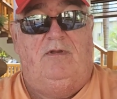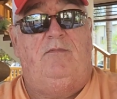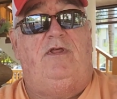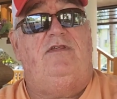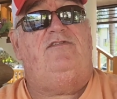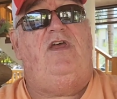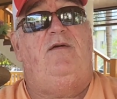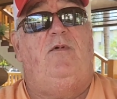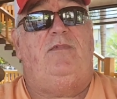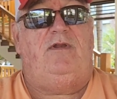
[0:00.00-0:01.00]
By this
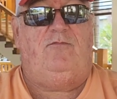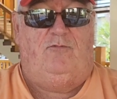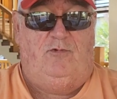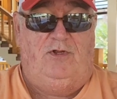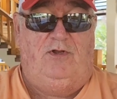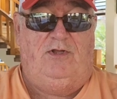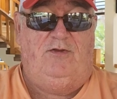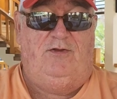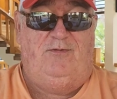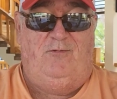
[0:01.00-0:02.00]
time I'm getting really
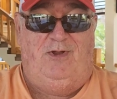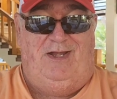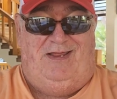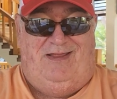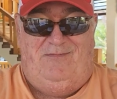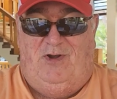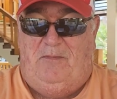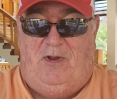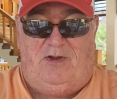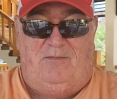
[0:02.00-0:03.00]
good at waiting, but
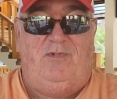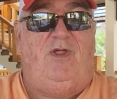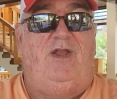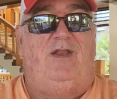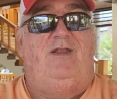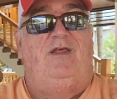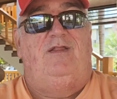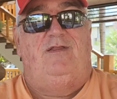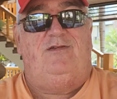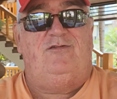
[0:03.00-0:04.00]
I'm not complaining.
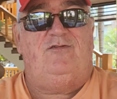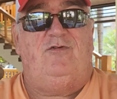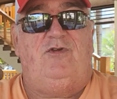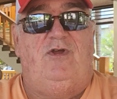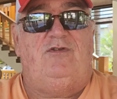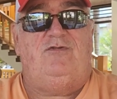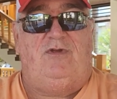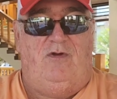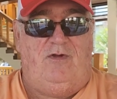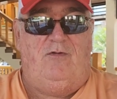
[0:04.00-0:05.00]
This is their
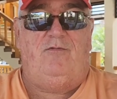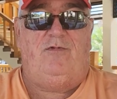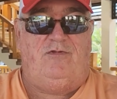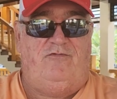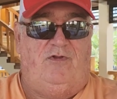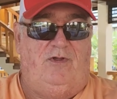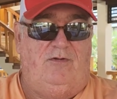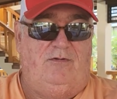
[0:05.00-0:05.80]
country. I'll go with the flow.